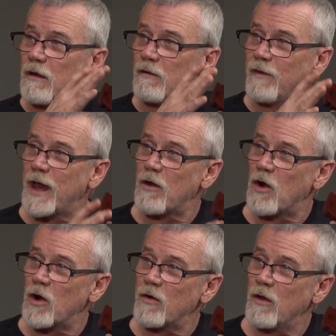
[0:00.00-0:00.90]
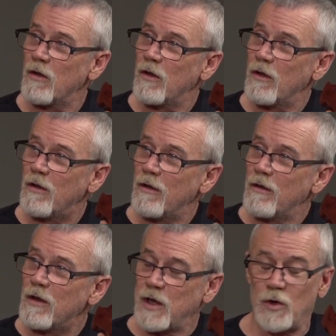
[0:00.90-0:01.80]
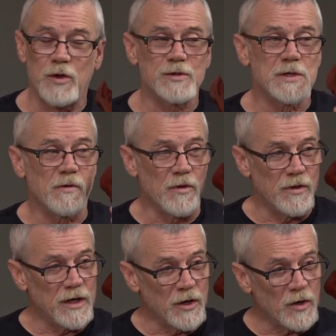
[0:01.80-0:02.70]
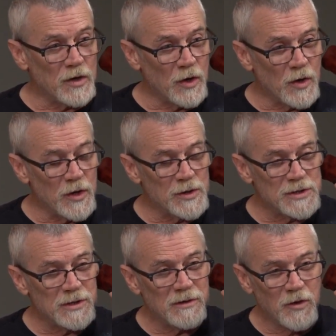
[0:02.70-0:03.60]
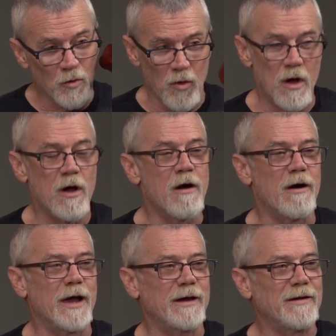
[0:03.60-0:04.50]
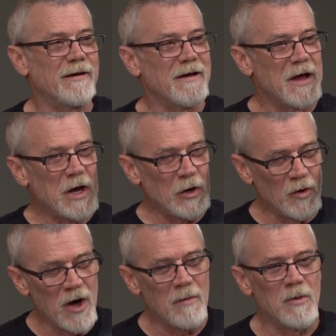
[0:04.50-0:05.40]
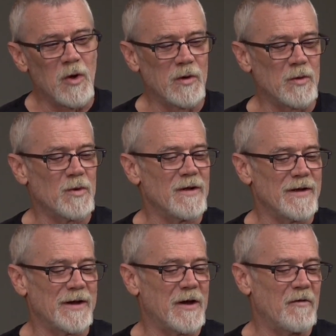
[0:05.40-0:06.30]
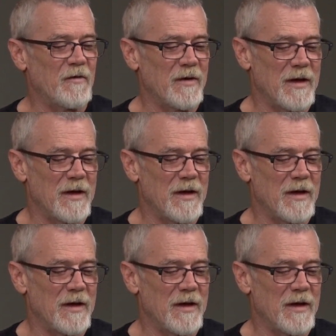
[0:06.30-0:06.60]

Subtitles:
that hard, you're using using the wrong hide. You're not molding well enough,